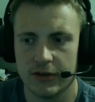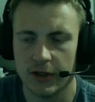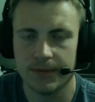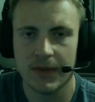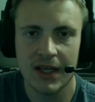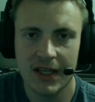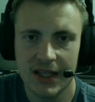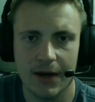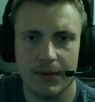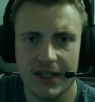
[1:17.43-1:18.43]
So
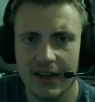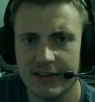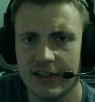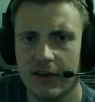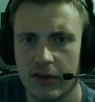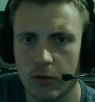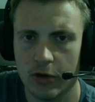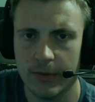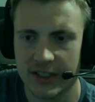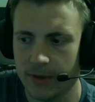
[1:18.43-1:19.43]
yeah, with that, let's get into the
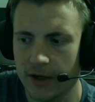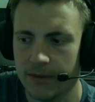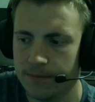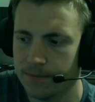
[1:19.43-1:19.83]
quarterback spot.